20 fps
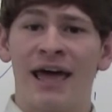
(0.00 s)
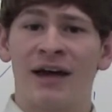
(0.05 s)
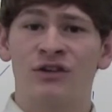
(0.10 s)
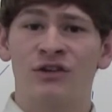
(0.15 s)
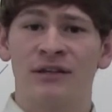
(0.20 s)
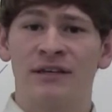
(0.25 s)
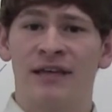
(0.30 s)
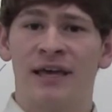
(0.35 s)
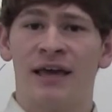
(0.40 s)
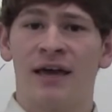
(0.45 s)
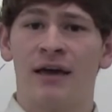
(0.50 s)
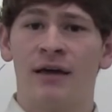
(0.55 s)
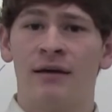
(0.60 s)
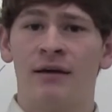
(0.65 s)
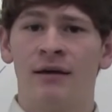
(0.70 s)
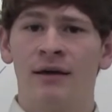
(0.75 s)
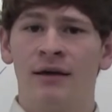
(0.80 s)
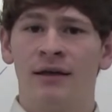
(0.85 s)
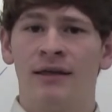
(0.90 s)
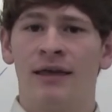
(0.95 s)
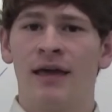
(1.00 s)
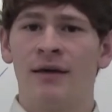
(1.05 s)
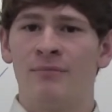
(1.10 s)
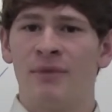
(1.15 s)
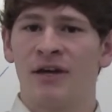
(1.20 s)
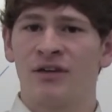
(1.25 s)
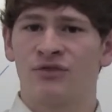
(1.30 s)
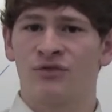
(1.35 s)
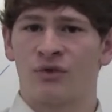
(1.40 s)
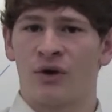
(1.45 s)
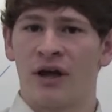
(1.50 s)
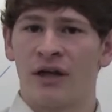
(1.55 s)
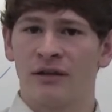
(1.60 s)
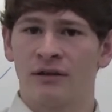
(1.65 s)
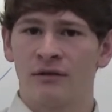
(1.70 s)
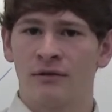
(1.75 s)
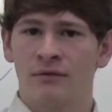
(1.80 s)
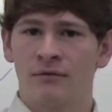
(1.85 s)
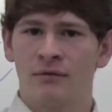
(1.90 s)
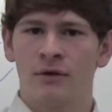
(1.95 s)
actually gay, gay best
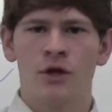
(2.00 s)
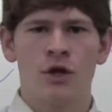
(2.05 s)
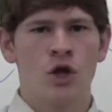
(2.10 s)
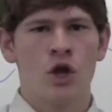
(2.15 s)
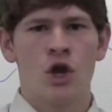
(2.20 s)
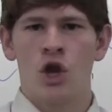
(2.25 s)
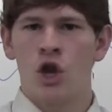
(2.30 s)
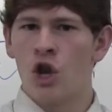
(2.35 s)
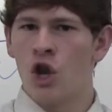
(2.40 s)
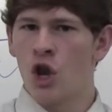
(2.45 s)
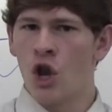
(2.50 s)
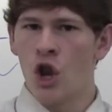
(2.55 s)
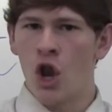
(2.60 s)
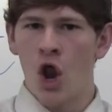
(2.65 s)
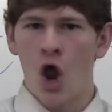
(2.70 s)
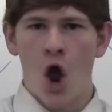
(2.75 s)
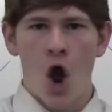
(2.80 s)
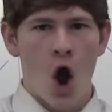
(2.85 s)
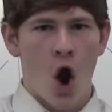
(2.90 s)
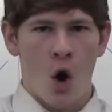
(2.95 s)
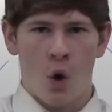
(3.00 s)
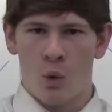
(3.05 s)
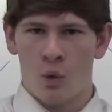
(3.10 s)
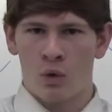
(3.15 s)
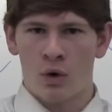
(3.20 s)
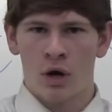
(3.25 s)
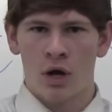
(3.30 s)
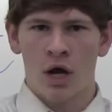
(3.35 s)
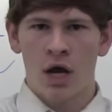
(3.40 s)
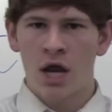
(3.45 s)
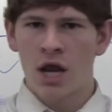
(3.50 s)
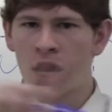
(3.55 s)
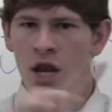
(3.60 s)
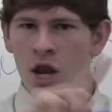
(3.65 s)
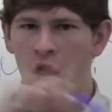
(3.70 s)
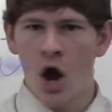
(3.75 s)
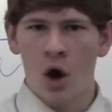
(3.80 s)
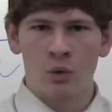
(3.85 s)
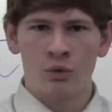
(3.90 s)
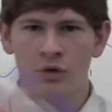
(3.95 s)
friend. No.
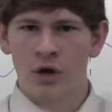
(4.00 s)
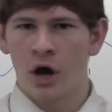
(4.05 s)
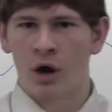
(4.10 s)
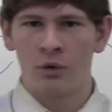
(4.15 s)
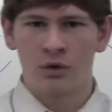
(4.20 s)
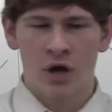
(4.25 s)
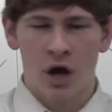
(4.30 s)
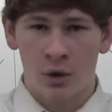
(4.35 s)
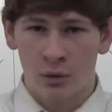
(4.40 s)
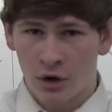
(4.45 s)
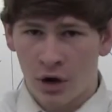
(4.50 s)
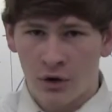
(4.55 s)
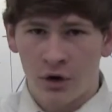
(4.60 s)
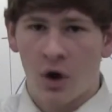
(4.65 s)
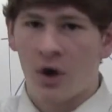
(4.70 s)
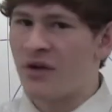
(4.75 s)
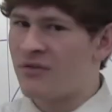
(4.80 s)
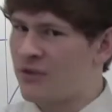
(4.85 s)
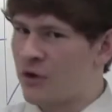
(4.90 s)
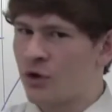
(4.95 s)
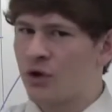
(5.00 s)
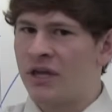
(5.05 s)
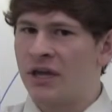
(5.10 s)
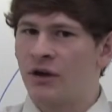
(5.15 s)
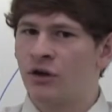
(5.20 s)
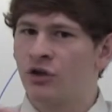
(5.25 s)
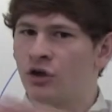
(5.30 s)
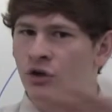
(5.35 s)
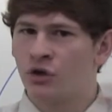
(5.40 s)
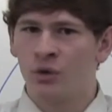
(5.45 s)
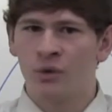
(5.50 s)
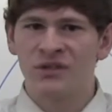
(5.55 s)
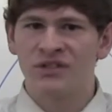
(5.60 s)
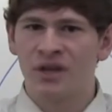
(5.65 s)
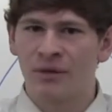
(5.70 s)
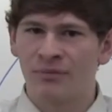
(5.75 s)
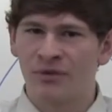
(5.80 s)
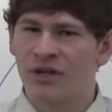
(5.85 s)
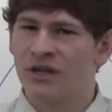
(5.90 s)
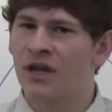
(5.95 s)
No, no, no, no, no. If you're here, you're doing
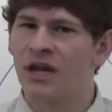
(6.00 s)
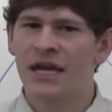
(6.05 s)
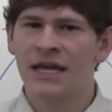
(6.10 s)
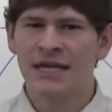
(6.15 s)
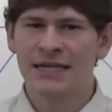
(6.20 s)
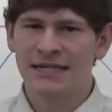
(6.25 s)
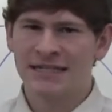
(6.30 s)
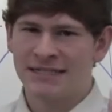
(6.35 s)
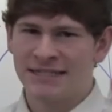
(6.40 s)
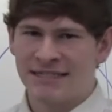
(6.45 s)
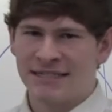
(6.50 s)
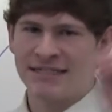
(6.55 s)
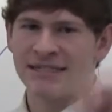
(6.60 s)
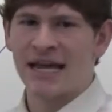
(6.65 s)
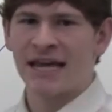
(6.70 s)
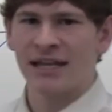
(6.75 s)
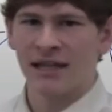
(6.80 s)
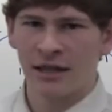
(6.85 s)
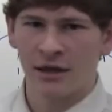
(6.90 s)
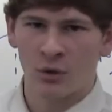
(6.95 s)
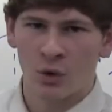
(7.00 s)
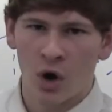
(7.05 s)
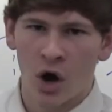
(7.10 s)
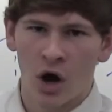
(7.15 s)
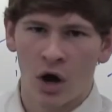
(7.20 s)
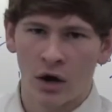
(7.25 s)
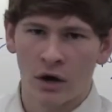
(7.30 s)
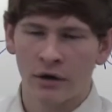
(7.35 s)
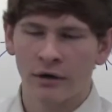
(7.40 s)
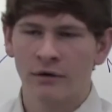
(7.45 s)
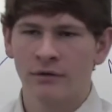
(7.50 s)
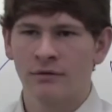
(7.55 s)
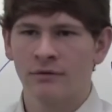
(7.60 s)
something deadly wrong.